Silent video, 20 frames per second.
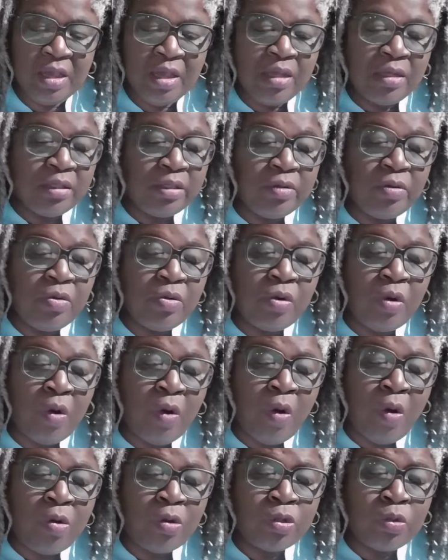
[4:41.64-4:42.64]
Little
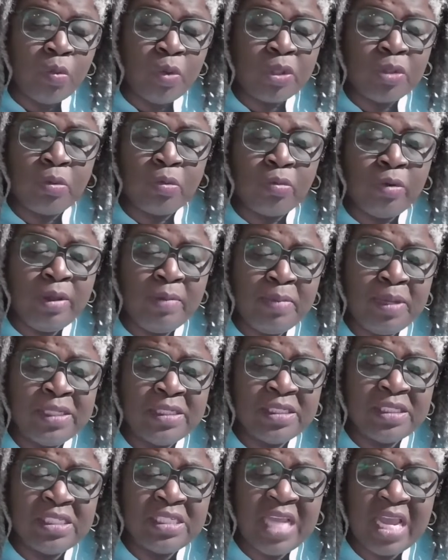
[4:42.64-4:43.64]
girl with
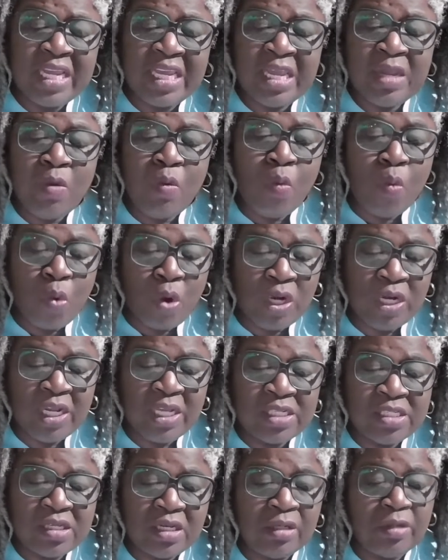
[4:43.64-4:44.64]
ribbons decking
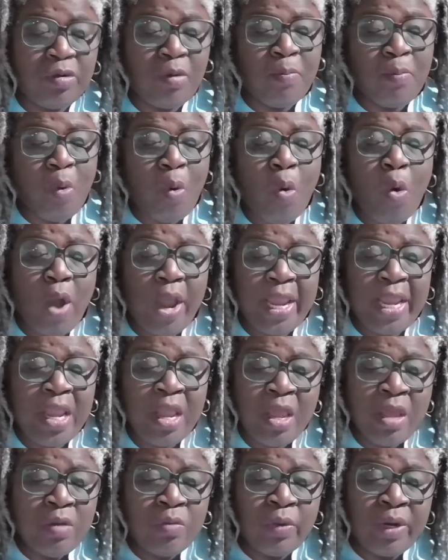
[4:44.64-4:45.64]
wornness. Little boy
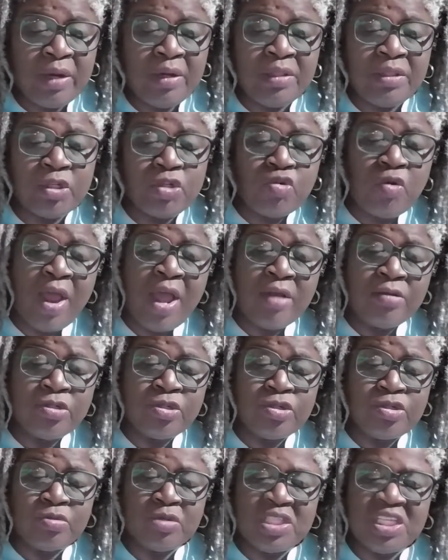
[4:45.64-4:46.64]
wearing the
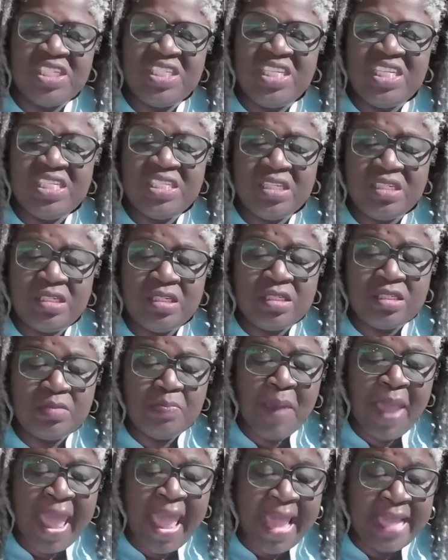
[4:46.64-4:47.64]
trousers with the decentest
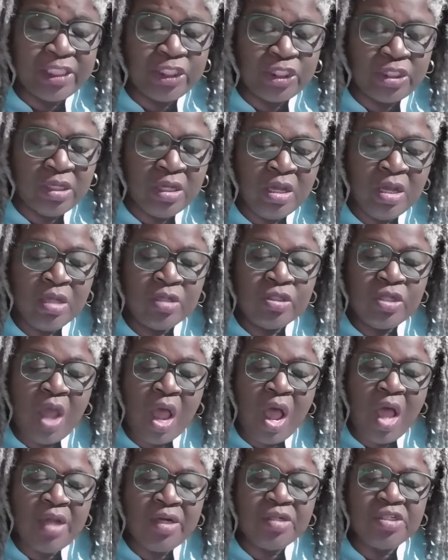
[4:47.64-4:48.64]
patch. To
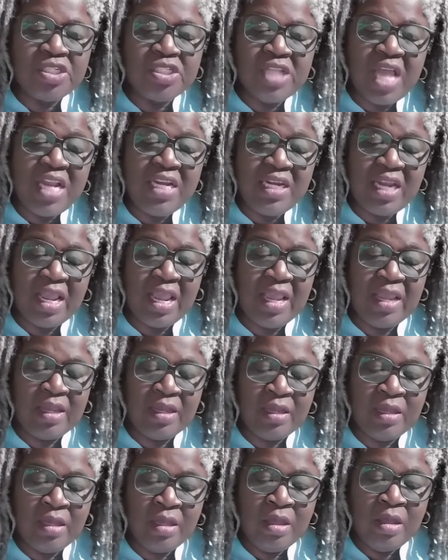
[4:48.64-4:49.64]
honor Sunday,
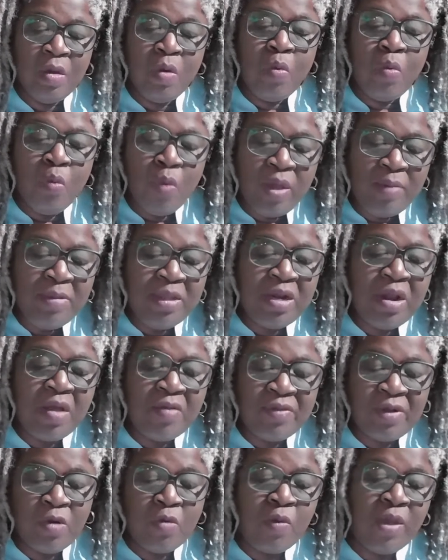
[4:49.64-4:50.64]
women on
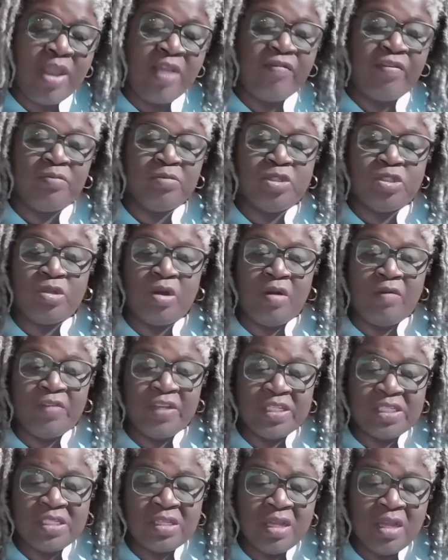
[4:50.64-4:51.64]
their way from
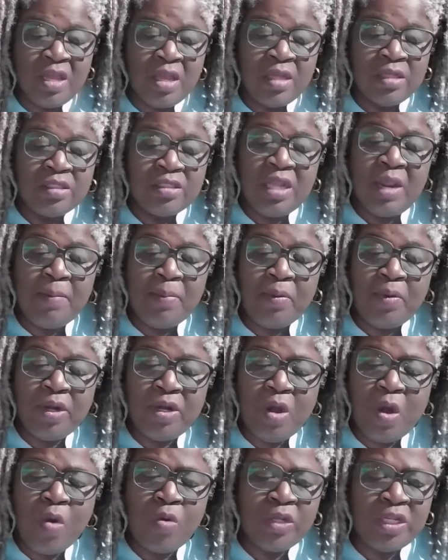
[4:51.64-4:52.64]
service. Temperate
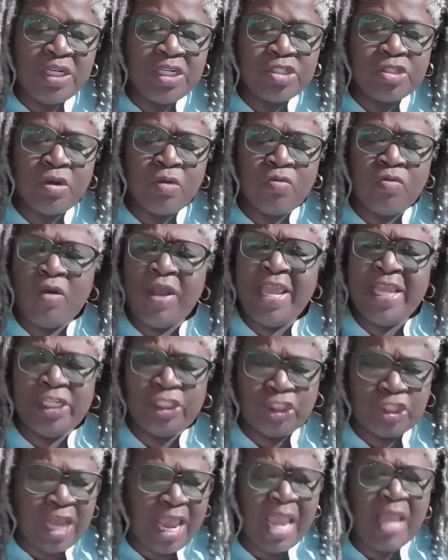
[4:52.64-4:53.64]
holiness
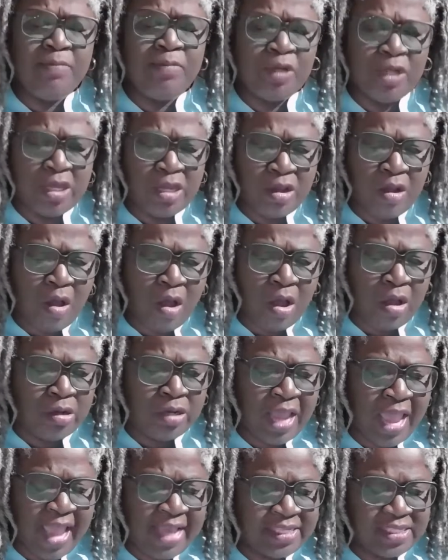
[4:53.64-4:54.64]
arranged ably
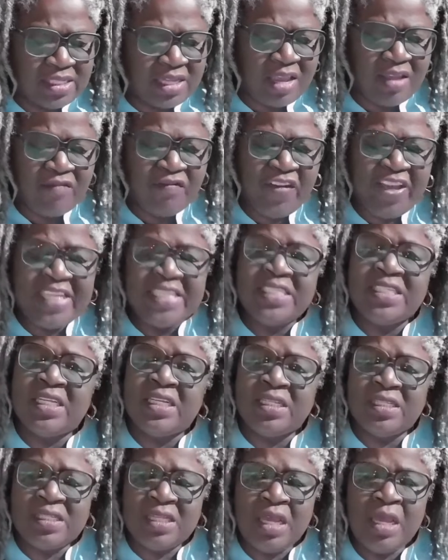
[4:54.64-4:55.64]
on asking
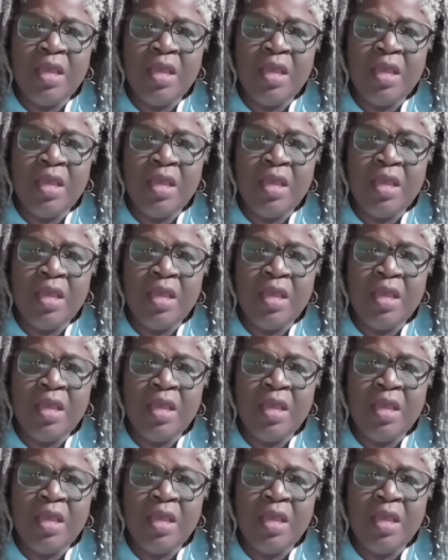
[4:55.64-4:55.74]
faces.